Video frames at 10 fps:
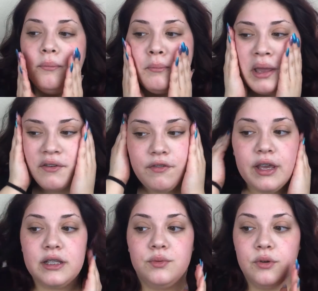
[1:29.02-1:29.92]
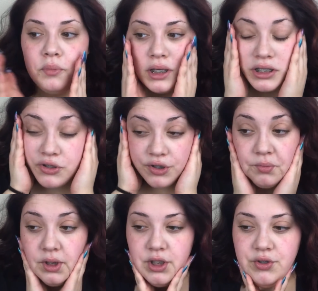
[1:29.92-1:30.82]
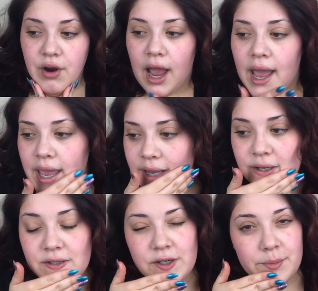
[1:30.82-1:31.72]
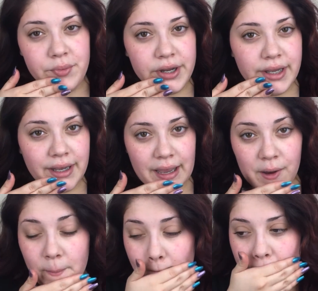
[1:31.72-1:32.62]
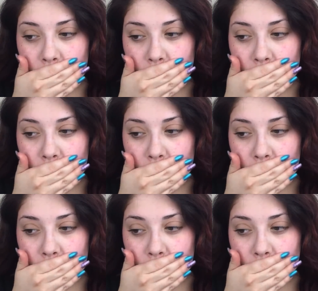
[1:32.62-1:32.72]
my face will be extremely dry and I'll start breaking out.